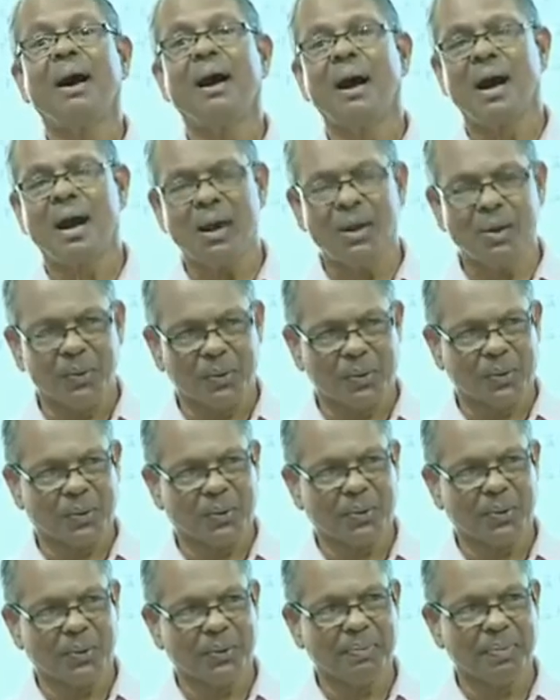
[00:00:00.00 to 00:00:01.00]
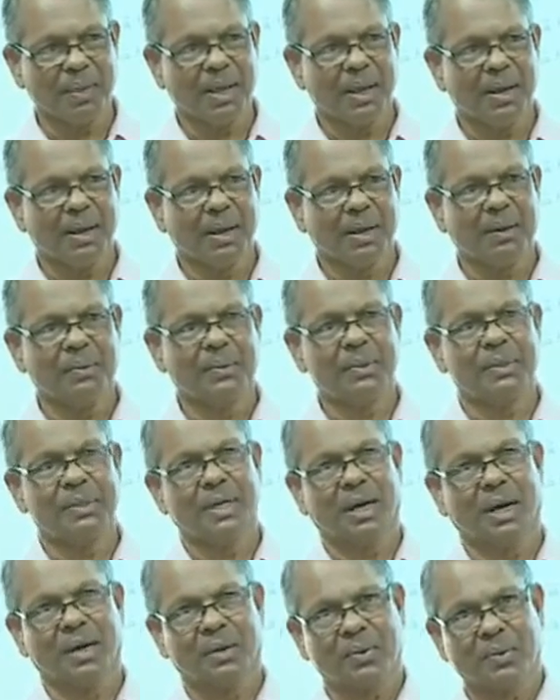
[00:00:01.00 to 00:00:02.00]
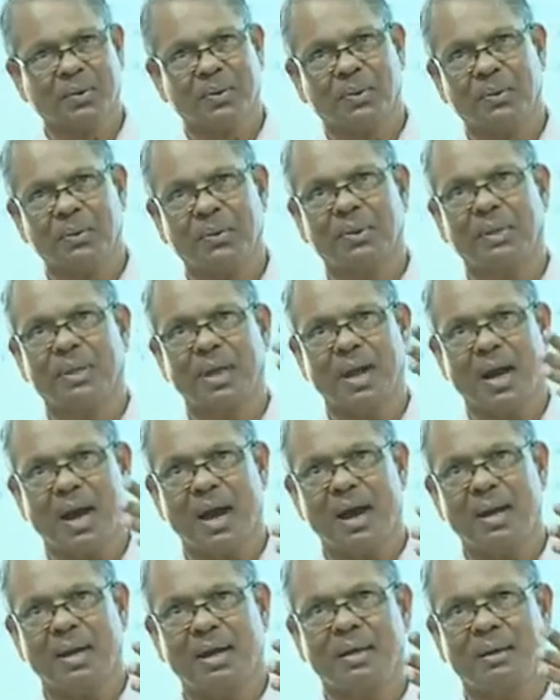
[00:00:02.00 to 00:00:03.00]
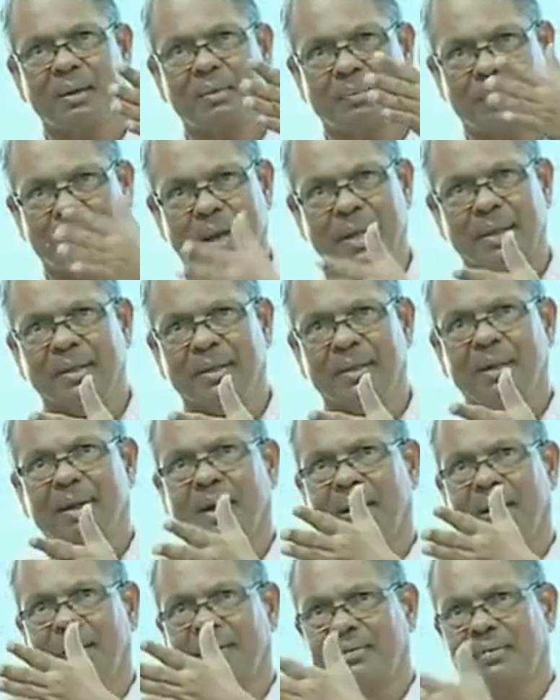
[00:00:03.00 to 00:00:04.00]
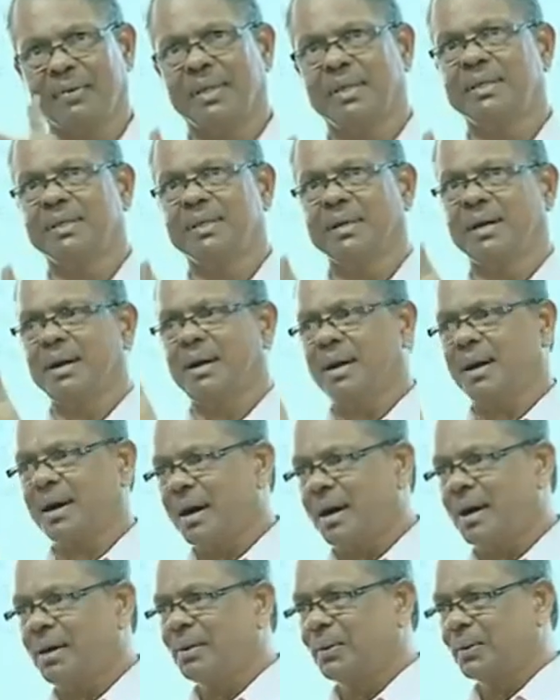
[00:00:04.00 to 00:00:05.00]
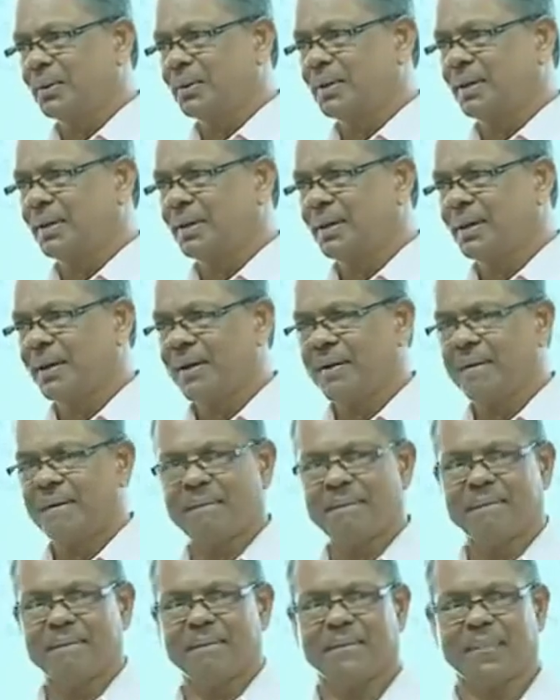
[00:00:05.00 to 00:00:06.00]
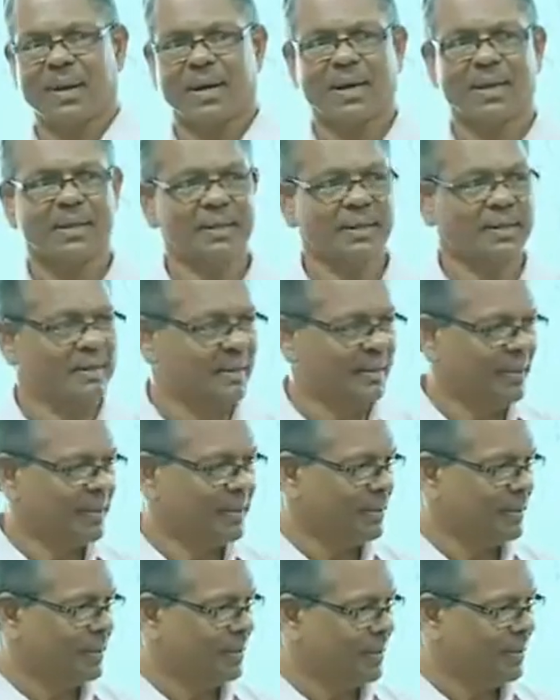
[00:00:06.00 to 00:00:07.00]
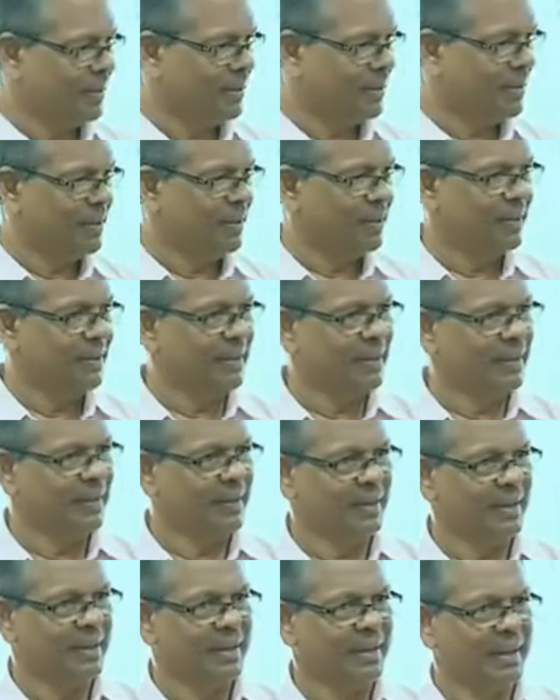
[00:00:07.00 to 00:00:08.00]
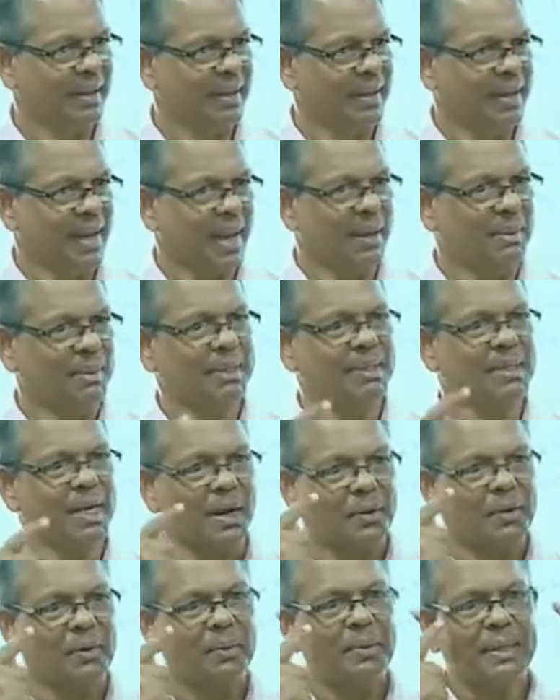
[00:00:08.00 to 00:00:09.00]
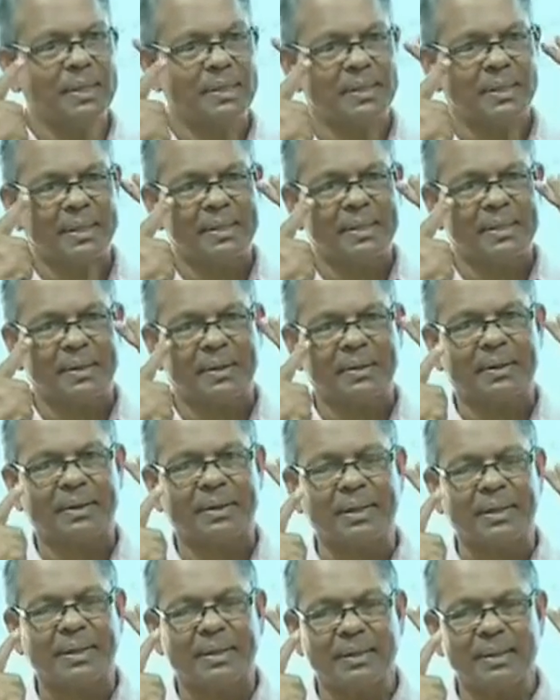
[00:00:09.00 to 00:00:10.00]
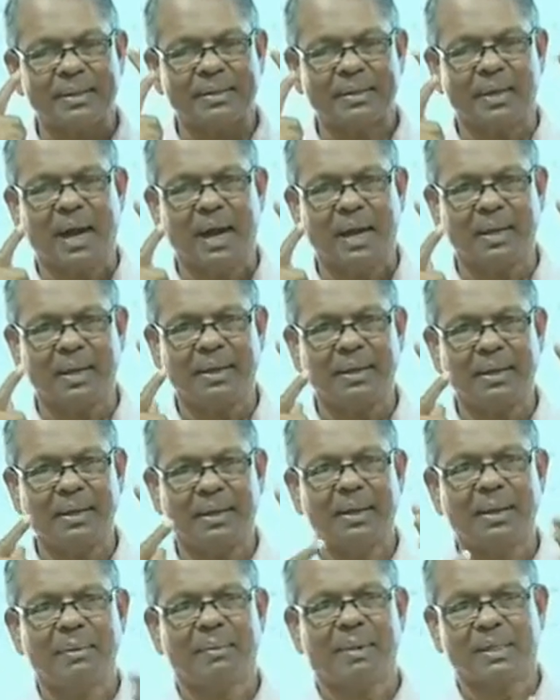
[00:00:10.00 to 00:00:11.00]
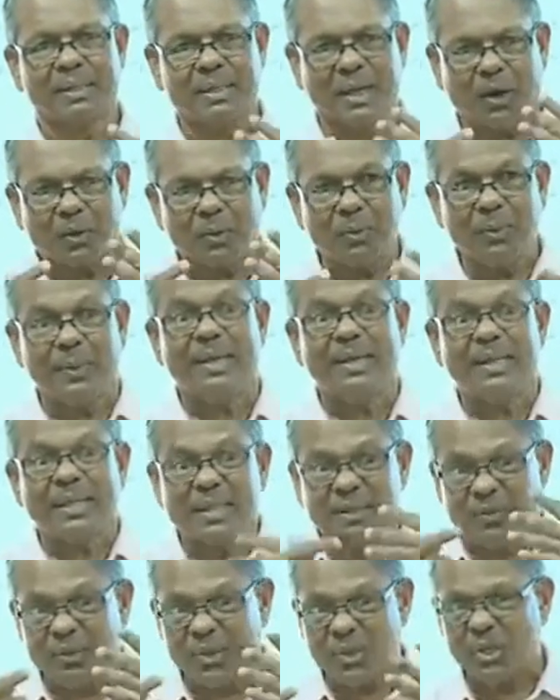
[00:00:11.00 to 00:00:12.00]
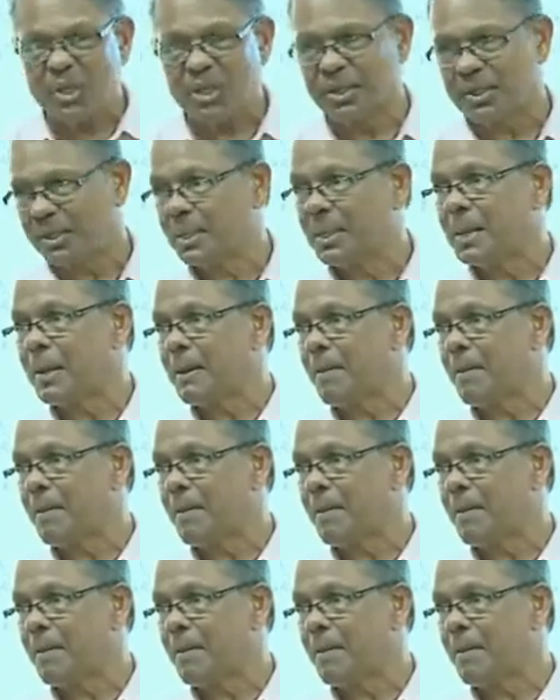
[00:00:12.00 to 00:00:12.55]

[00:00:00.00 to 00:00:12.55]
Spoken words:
Aloko. Now, Chakhu, Jnana, Panya, Vijja, Aloka. What are these things? Chakhu means does not hear this eye, but Chakhu means the vision.